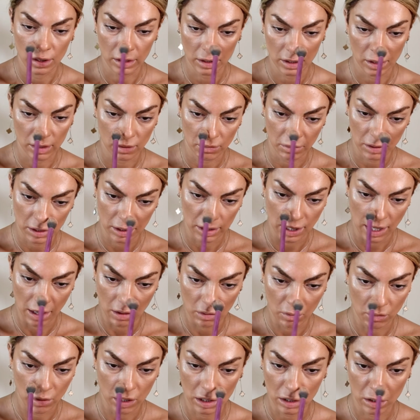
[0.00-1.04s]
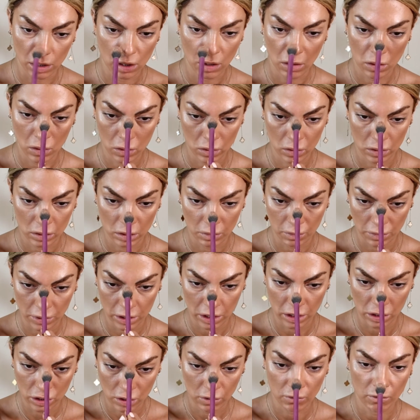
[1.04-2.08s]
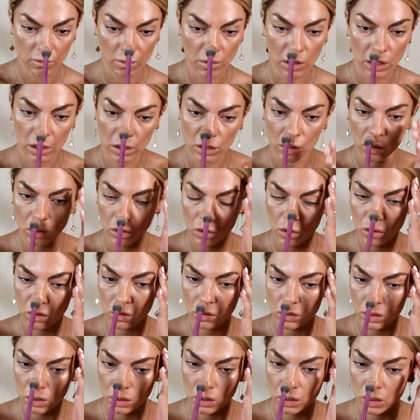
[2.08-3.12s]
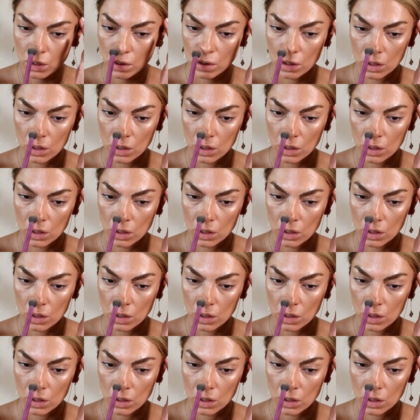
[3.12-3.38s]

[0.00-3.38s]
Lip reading: Little bit down my nose, bridge of my nose,